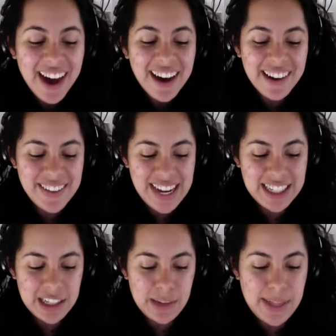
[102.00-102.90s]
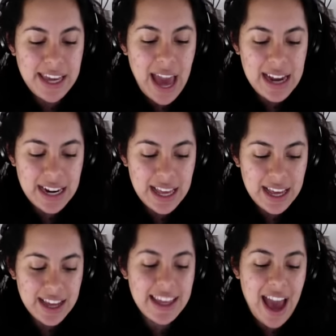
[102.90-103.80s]
Oh my gosh, it's gonna be like
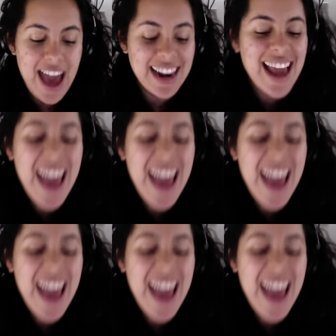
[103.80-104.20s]
editing. Yeah, edit.